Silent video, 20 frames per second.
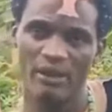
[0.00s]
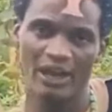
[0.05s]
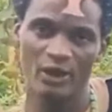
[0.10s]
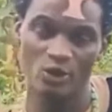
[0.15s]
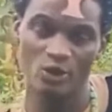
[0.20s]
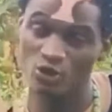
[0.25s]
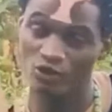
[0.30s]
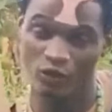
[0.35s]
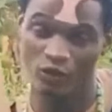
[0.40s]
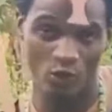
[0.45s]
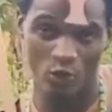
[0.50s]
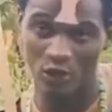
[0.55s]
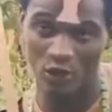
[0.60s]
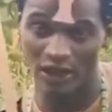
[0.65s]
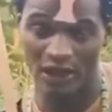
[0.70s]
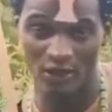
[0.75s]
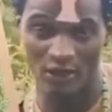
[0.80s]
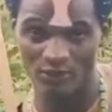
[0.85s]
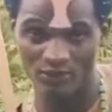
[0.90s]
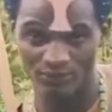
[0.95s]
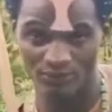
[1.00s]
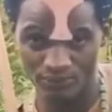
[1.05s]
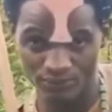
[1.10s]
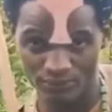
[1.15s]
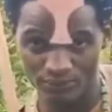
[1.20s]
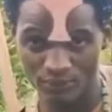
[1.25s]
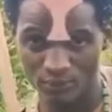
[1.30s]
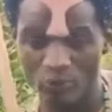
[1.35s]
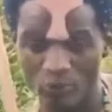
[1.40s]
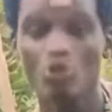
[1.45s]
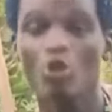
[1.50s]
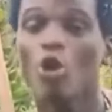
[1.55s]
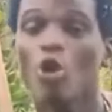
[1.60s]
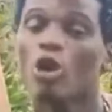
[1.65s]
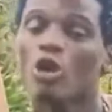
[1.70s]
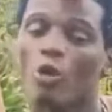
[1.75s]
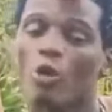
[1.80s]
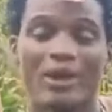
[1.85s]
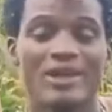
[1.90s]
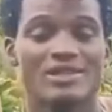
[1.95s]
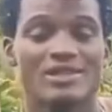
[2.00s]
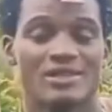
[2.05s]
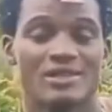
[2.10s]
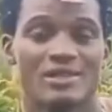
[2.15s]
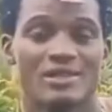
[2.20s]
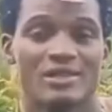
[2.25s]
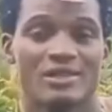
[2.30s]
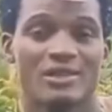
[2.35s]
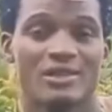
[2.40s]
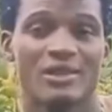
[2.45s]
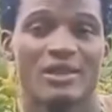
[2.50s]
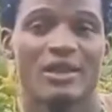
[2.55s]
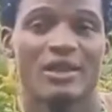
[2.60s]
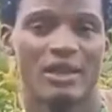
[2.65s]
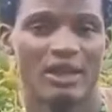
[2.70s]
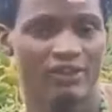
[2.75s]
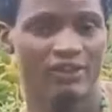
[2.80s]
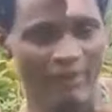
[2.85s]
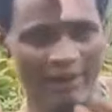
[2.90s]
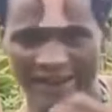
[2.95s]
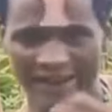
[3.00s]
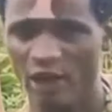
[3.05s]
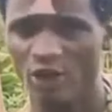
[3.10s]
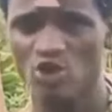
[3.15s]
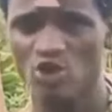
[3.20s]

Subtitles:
I used to follow cow. Always. If my cow